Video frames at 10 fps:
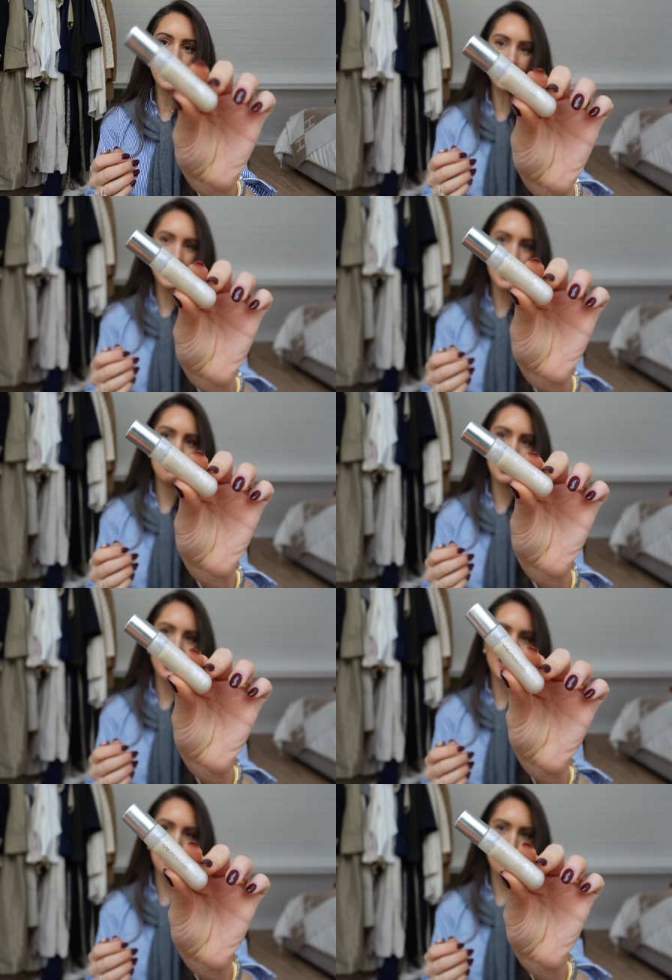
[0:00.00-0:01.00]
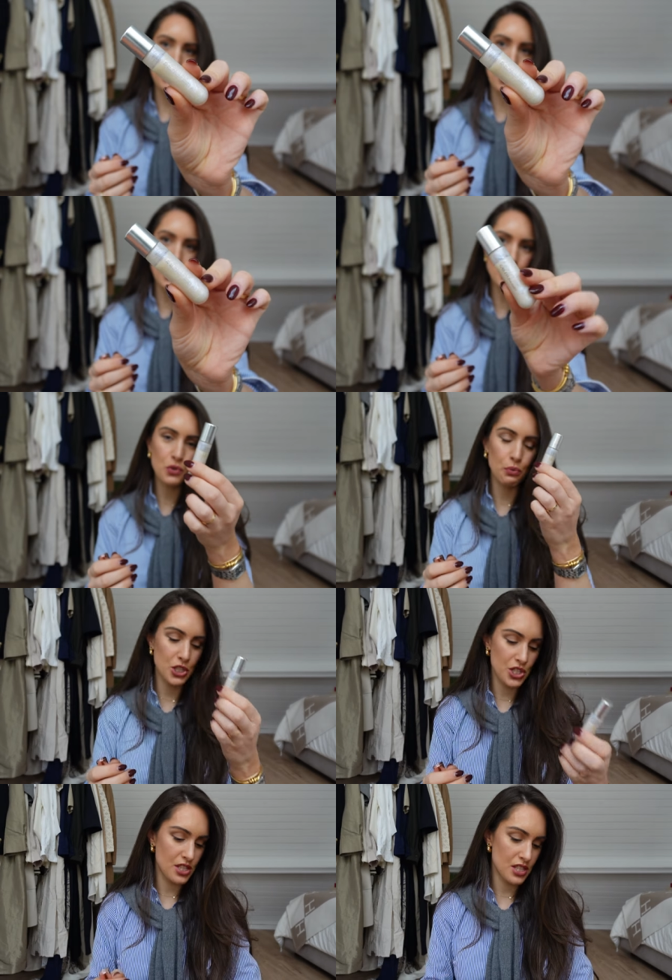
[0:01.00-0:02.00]
REM lip gloss,
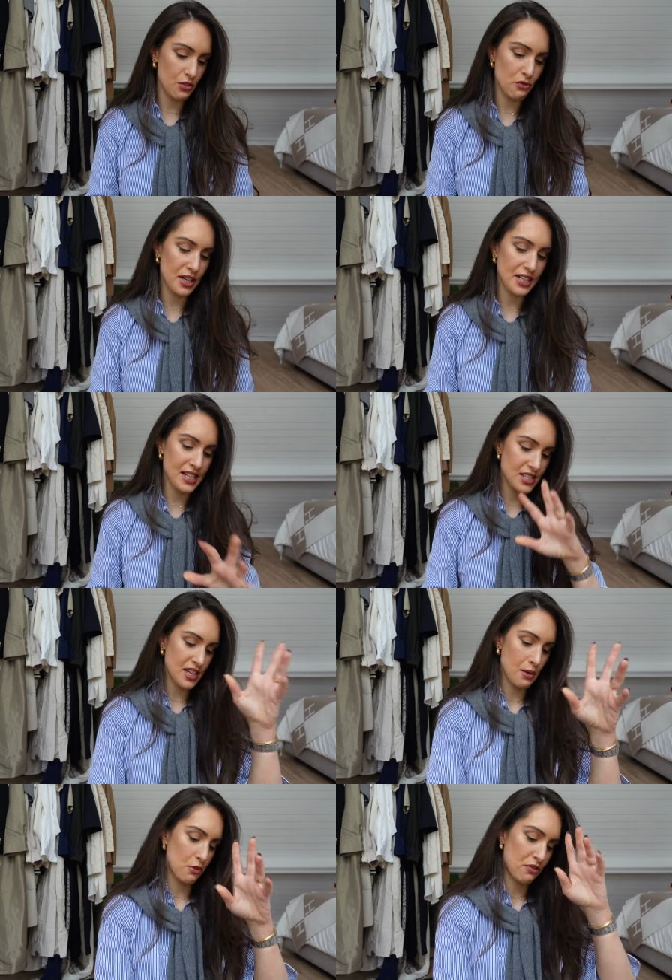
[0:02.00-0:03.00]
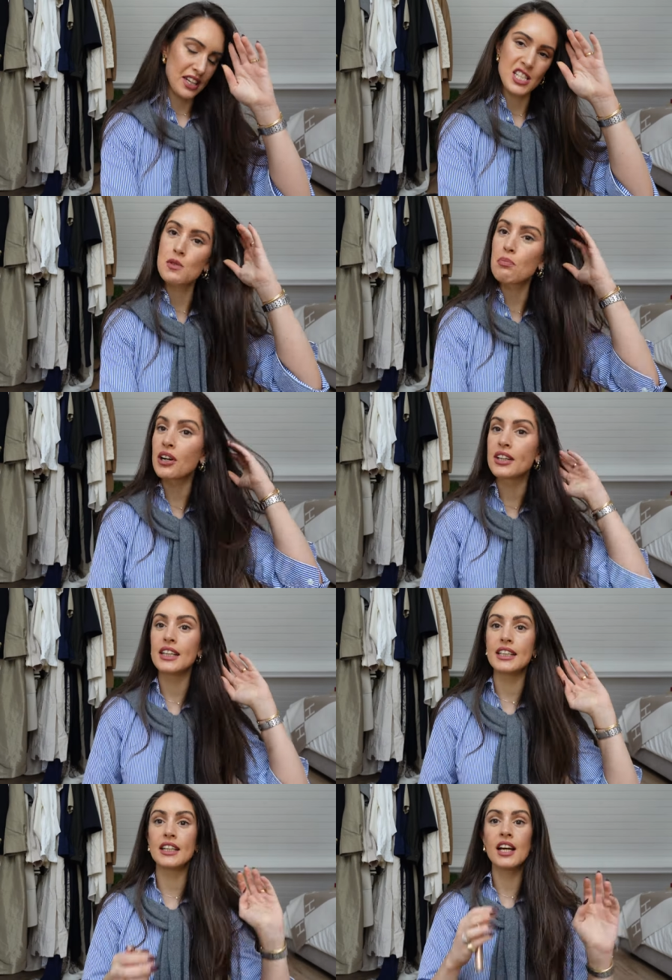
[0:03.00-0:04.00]
which is a very nice type of like
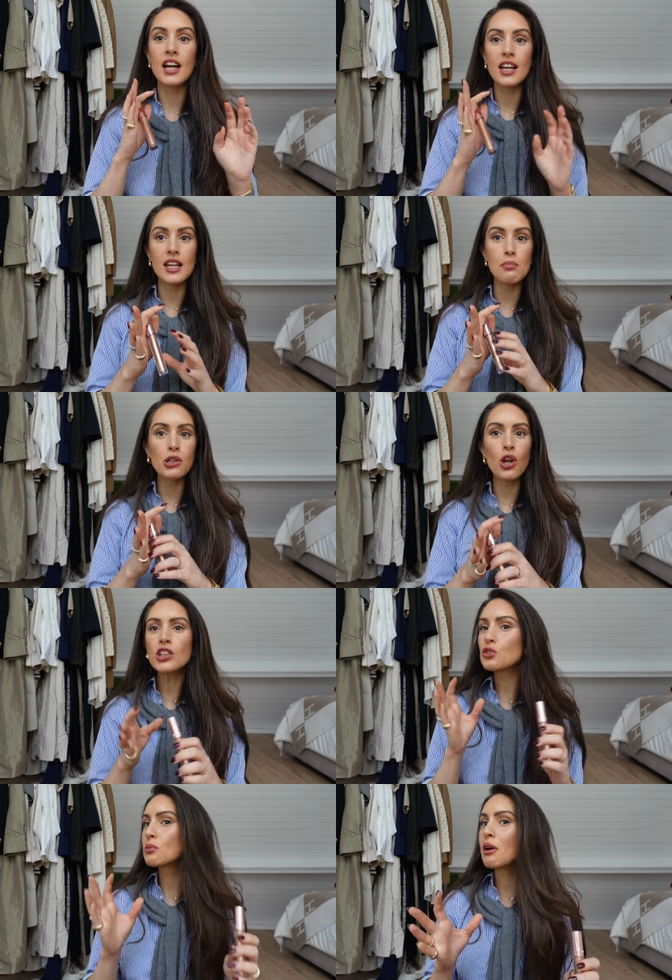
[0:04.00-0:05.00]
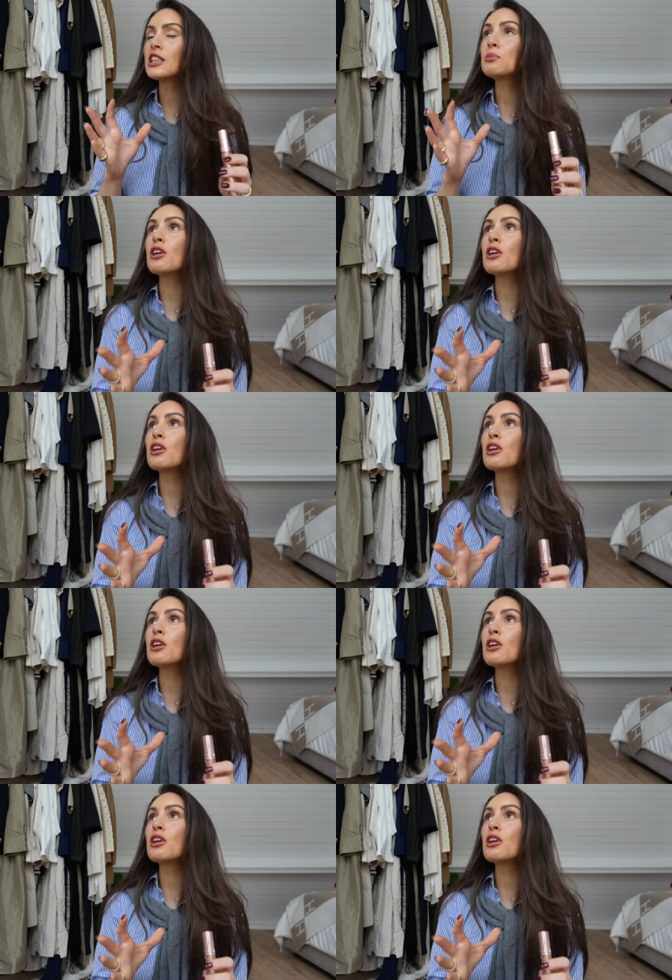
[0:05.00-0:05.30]
sparkly lip gloss. Reminds